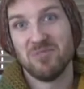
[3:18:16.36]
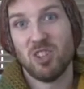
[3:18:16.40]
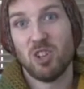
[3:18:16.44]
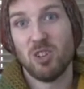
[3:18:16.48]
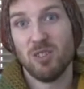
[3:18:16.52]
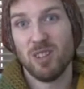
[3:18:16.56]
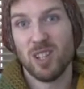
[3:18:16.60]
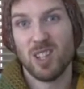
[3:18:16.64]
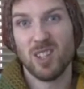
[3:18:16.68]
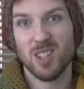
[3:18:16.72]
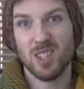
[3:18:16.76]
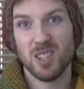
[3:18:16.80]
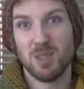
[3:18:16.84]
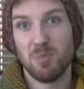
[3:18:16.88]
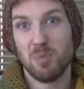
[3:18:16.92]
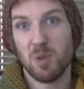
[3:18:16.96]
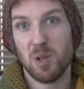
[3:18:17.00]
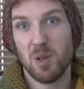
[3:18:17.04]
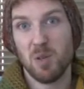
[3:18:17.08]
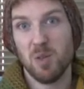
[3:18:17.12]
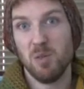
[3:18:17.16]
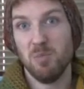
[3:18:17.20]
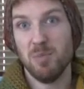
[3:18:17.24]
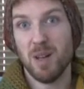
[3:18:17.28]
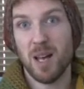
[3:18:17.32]
Or a custom
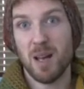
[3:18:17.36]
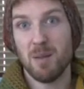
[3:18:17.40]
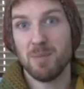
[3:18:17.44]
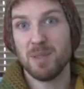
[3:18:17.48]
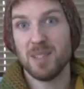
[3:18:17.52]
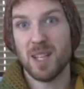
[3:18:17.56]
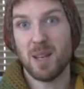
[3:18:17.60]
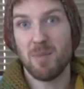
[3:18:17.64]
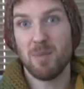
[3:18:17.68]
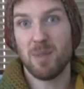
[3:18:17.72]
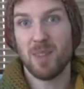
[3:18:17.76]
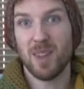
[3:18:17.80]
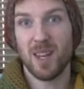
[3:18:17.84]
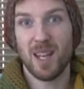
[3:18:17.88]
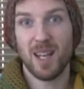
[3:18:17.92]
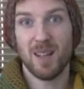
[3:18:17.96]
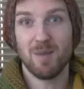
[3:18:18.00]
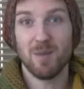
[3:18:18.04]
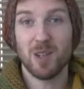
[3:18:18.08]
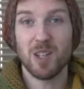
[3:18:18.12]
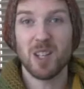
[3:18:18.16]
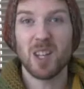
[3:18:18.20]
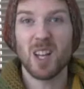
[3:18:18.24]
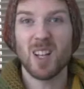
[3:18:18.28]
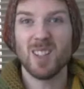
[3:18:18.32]
Google map, same thing.
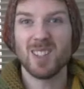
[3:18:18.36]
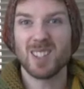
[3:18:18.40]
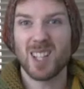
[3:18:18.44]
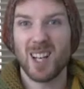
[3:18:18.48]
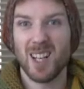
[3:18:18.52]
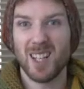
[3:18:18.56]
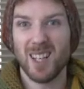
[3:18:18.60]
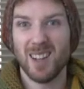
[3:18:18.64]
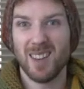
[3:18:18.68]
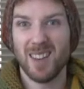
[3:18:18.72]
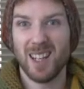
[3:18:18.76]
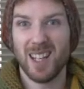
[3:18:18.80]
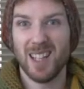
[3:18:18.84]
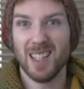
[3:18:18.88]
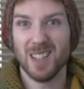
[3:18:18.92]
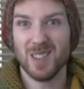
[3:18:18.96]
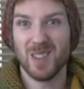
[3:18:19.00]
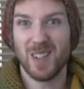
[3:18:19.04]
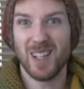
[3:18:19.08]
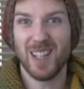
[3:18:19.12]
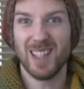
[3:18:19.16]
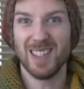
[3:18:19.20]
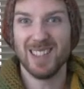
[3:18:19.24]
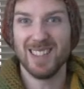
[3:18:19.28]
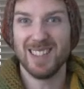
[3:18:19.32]
One of those kind of things
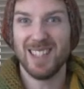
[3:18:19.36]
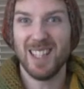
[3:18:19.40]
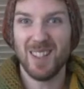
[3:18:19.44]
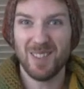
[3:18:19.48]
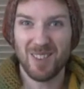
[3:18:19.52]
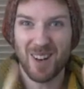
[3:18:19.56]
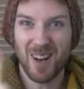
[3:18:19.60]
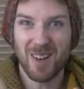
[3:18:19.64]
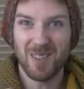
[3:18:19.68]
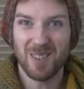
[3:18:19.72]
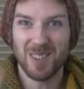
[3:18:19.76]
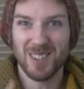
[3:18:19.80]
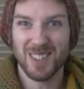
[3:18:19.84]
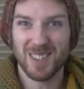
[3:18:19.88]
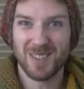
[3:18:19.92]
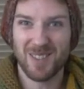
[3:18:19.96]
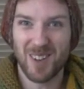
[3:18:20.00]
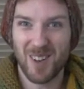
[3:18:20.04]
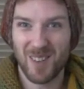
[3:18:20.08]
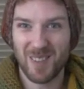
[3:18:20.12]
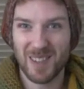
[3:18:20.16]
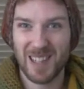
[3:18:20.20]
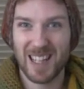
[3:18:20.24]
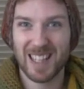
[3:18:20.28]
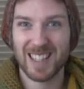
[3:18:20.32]
where you can see where everyone's
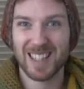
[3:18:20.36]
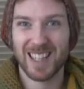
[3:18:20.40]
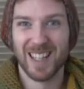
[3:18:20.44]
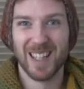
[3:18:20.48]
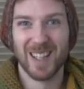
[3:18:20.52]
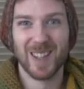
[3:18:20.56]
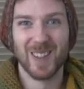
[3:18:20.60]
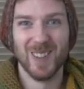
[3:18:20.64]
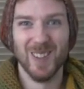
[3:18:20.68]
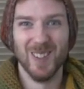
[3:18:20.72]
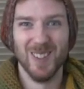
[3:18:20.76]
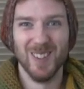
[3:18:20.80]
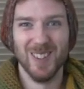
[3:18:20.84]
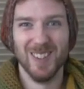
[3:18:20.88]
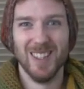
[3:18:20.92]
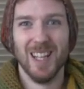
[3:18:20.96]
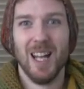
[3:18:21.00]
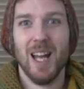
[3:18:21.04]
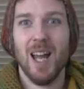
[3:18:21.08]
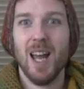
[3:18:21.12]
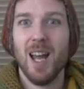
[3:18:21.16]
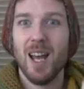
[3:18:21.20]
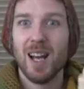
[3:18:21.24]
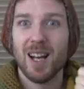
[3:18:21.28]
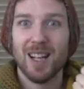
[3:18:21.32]
from. And that's kind of cool.
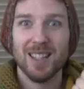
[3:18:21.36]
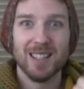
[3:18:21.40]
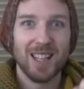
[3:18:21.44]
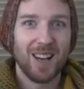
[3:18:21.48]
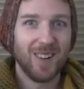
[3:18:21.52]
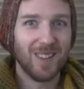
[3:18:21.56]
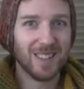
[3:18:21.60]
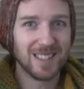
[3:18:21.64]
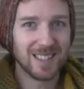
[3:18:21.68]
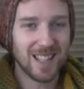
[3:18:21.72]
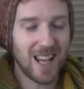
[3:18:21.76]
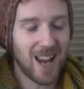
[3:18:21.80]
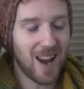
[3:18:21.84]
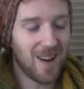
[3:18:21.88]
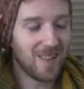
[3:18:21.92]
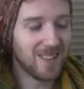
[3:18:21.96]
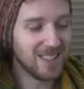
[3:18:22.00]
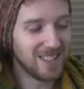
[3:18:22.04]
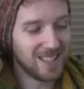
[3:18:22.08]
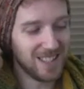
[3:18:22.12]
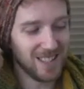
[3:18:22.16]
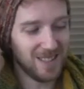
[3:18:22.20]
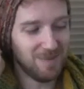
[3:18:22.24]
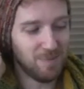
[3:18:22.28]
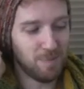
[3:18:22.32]
Because I
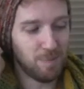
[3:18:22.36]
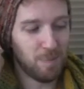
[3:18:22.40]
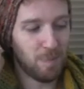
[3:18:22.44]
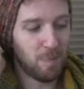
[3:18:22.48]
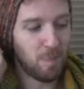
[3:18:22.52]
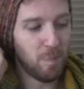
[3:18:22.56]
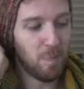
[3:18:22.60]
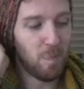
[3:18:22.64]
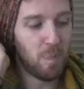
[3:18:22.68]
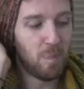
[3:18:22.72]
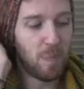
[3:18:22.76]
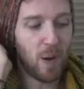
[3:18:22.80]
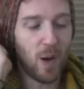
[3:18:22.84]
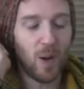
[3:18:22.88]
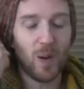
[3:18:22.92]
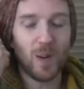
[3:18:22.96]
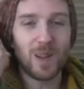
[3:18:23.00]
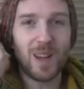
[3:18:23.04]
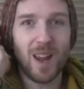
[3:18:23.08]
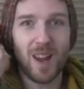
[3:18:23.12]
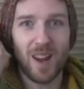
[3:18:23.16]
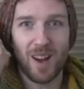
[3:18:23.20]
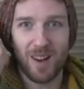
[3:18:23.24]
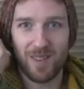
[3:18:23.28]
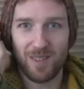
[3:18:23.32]
was just
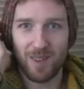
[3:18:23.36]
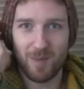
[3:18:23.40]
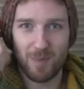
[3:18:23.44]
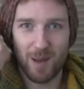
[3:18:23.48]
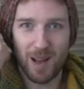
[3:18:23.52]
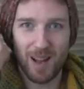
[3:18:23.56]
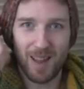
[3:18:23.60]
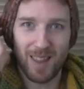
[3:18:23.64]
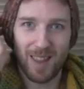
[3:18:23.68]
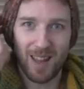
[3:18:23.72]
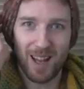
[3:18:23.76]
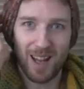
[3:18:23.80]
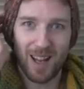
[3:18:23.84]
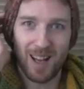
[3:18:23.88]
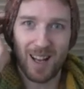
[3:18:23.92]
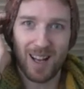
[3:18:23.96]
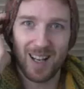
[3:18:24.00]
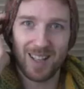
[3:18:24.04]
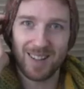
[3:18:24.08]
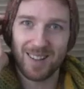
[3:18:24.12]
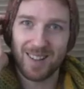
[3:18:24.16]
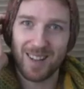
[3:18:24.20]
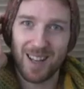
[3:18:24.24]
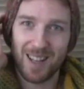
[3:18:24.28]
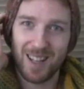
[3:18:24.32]
bowled over by that,
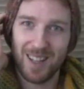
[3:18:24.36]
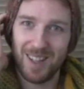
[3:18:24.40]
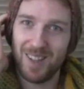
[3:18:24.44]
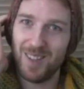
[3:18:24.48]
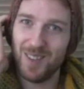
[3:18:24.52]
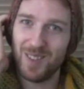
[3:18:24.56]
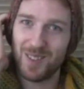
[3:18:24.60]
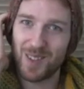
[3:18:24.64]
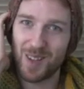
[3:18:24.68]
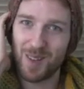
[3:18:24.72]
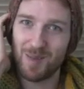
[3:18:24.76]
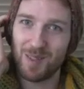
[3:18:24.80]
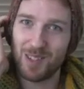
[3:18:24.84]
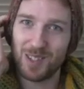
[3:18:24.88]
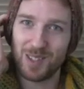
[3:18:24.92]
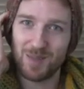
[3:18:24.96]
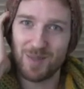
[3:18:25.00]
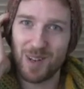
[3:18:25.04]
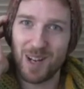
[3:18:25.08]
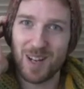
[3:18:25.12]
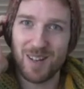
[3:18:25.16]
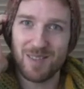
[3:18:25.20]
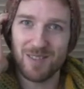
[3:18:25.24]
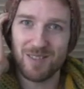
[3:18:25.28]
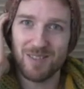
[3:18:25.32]
and thank you so much,
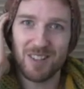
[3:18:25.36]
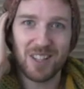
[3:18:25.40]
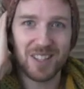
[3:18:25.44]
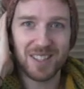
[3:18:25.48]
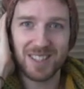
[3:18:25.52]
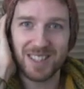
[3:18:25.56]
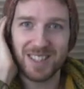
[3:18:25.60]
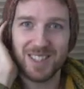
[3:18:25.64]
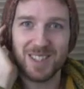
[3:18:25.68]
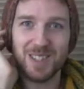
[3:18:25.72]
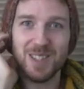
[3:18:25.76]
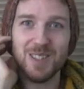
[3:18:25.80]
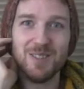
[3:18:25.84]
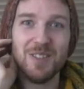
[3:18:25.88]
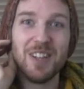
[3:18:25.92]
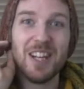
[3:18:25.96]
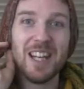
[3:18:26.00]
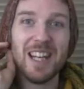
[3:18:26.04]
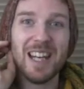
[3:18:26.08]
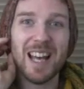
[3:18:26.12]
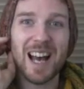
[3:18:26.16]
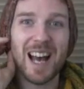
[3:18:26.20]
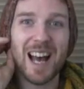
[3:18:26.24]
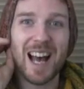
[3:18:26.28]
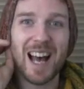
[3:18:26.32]
Maya, for writing to
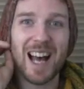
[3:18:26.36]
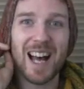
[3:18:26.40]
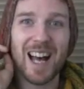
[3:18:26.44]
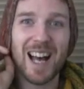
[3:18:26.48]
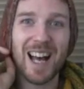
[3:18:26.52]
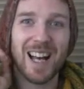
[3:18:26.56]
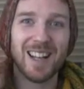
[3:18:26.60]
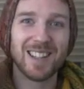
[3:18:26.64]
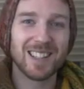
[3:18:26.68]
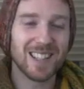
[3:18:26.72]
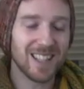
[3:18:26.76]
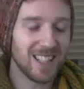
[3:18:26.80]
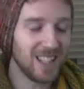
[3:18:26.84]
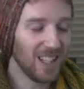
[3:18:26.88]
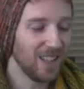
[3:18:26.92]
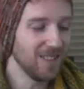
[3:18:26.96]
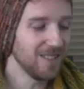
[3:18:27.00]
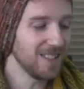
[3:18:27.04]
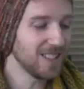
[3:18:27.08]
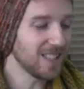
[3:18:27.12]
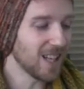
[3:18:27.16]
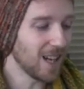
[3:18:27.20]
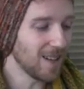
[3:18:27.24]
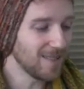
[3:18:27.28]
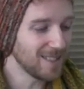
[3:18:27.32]
me. I had a
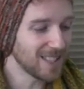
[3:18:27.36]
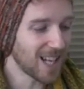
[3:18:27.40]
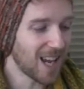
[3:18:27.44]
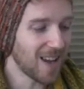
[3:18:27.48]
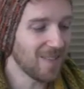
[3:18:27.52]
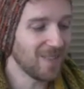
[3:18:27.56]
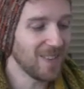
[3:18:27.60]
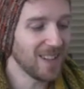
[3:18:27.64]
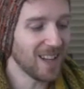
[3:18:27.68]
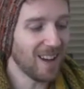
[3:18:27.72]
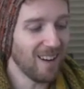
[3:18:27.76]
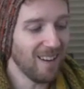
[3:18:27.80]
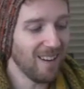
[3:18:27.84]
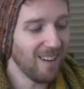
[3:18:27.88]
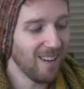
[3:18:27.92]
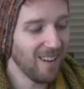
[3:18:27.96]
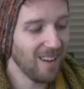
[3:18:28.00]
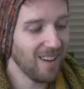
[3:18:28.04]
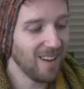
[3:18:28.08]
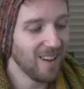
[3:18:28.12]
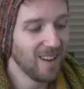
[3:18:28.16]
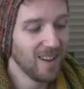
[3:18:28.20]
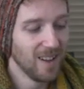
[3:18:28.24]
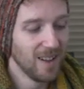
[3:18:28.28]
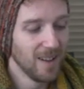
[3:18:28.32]
lovely time chatting with
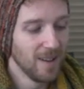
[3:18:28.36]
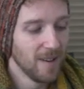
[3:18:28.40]
her,